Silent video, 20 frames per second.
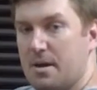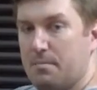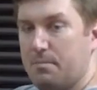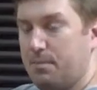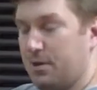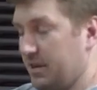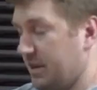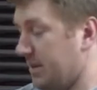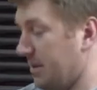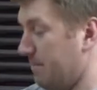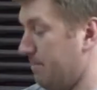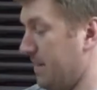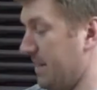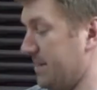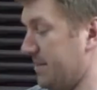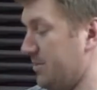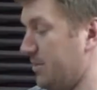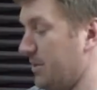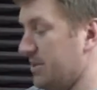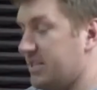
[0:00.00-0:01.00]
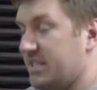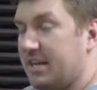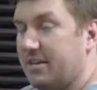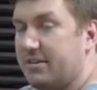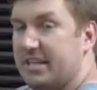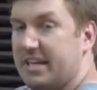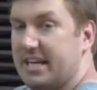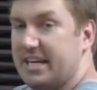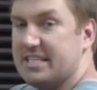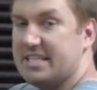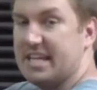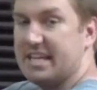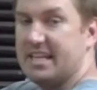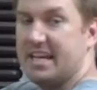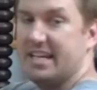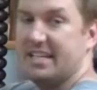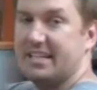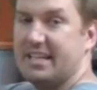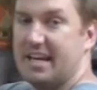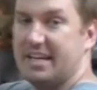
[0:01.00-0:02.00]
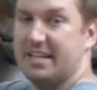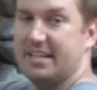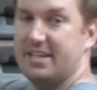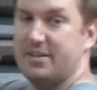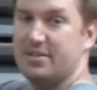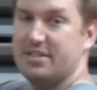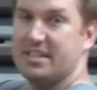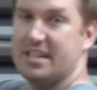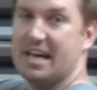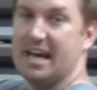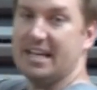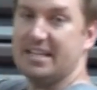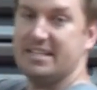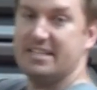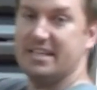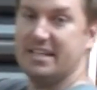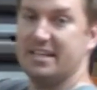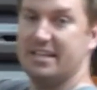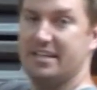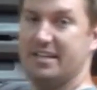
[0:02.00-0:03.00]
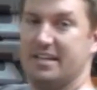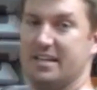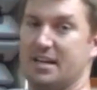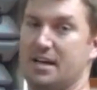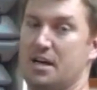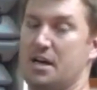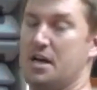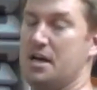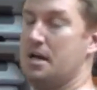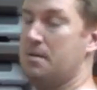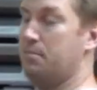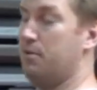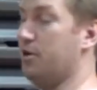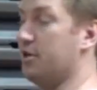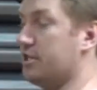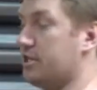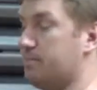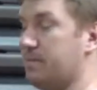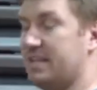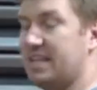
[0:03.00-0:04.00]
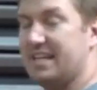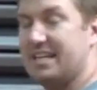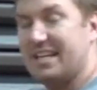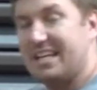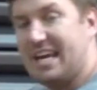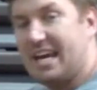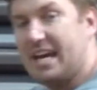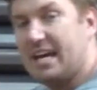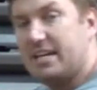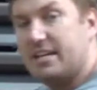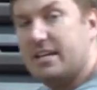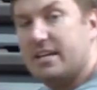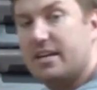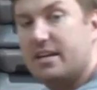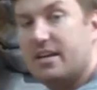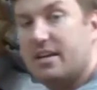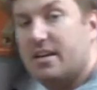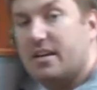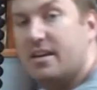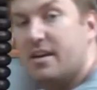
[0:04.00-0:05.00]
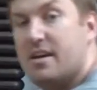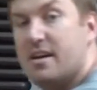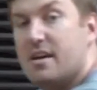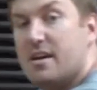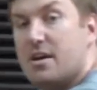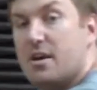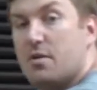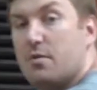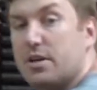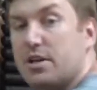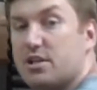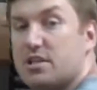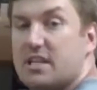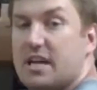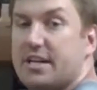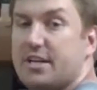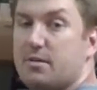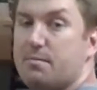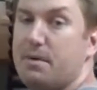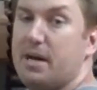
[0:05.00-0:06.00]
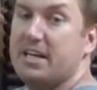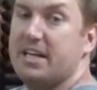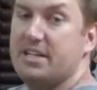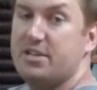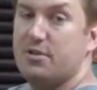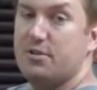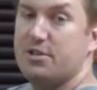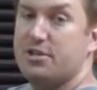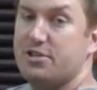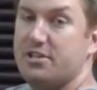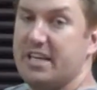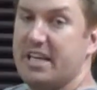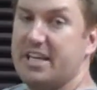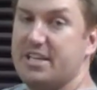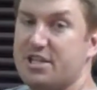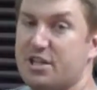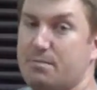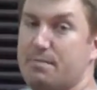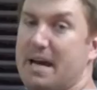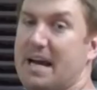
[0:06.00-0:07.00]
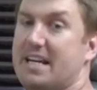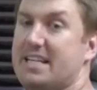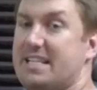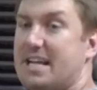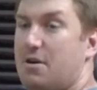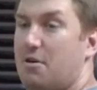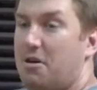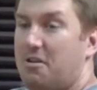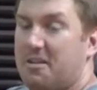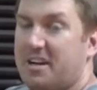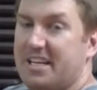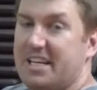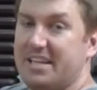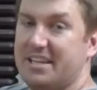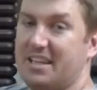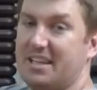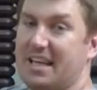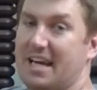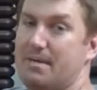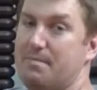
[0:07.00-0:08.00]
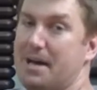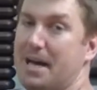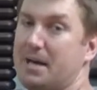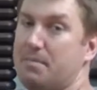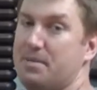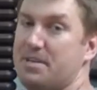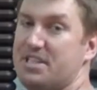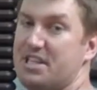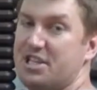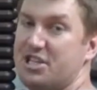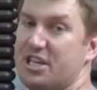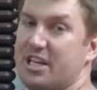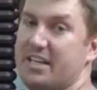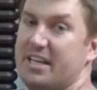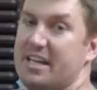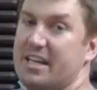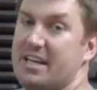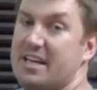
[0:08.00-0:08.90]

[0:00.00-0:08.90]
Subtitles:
put their butt towards their knees and then kind of use that to push. But then again, when you slide your butt in towards your knees, your back's now already in the layback position.